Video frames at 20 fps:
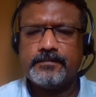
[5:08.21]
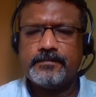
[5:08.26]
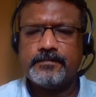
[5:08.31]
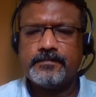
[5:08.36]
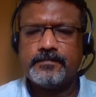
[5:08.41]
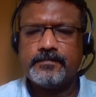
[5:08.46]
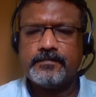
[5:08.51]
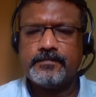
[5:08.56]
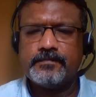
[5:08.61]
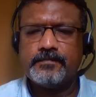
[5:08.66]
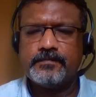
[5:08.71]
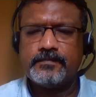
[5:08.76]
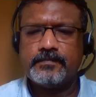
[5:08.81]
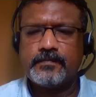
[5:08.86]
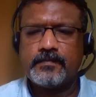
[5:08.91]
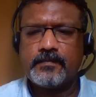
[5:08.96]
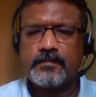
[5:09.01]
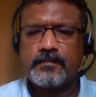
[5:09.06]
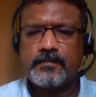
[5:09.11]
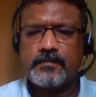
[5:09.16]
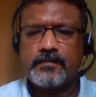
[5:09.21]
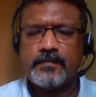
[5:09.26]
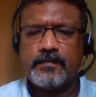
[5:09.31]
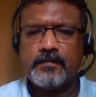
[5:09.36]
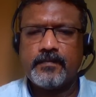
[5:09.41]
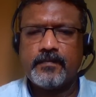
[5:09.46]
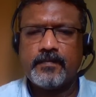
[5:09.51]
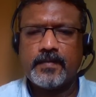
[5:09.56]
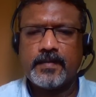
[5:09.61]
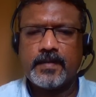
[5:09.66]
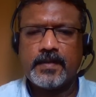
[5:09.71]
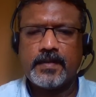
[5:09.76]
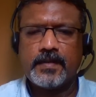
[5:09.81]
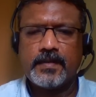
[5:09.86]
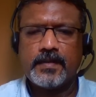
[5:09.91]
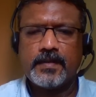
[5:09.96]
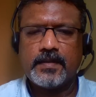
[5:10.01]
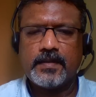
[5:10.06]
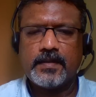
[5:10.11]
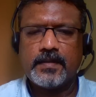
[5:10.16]

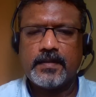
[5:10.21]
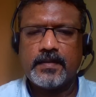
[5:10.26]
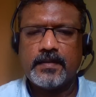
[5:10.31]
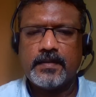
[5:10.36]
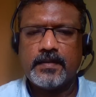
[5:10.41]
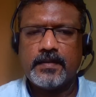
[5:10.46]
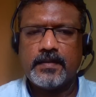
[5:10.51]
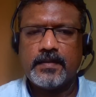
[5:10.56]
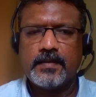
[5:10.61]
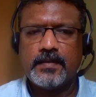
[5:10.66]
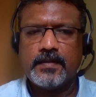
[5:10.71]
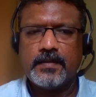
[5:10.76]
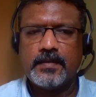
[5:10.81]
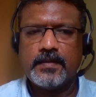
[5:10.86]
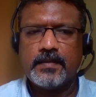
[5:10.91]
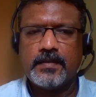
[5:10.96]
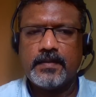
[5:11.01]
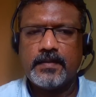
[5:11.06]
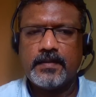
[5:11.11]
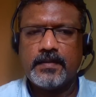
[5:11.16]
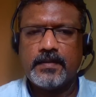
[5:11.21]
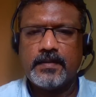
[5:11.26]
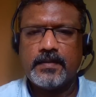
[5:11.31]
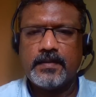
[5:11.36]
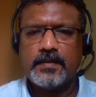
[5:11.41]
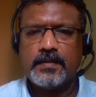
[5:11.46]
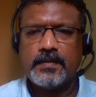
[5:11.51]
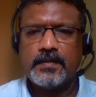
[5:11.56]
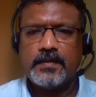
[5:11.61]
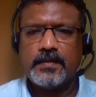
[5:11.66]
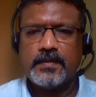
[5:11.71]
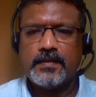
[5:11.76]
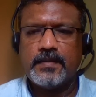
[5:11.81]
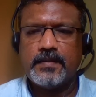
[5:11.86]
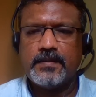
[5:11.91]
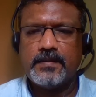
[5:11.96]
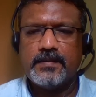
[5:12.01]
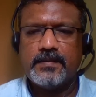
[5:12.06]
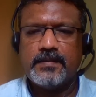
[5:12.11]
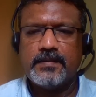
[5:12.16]

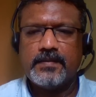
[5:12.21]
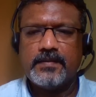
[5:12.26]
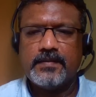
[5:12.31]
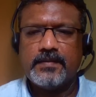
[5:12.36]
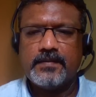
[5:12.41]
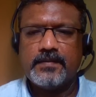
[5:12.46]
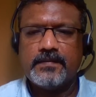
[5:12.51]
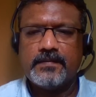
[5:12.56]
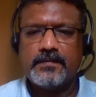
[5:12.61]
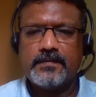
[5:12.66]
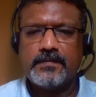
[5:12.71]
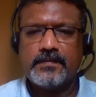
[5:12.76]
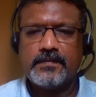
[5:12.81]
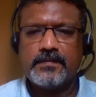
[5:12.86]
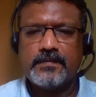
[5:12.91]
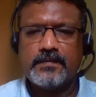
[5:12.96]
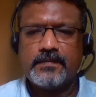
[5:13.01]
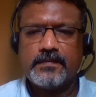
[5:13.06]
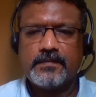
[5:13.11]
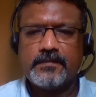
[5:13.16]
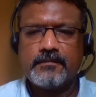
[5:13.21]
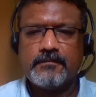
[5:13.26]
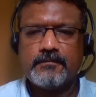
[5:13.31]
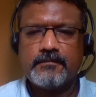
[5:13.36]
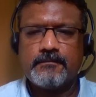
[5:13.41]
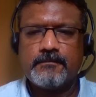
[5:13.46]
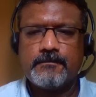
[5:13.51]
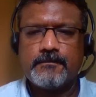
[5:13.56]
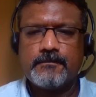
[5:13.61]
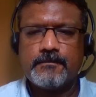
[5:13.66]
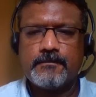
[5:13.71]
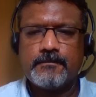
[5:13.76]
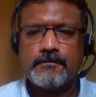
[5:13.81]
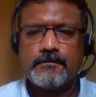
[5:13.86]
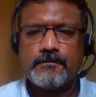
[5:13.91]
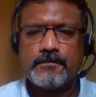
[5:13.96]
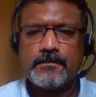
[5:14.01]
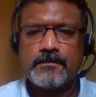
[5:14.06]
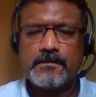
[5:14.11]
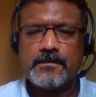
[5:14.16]

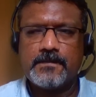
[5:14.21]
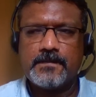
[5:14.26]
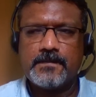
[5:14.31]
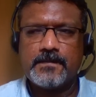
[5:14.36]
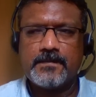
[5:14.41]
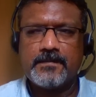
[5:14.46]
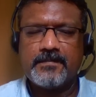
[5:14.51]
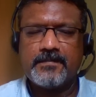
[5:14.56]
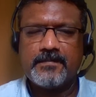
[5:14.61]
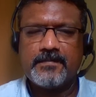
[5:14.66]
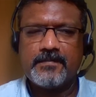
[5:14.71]
[no speech]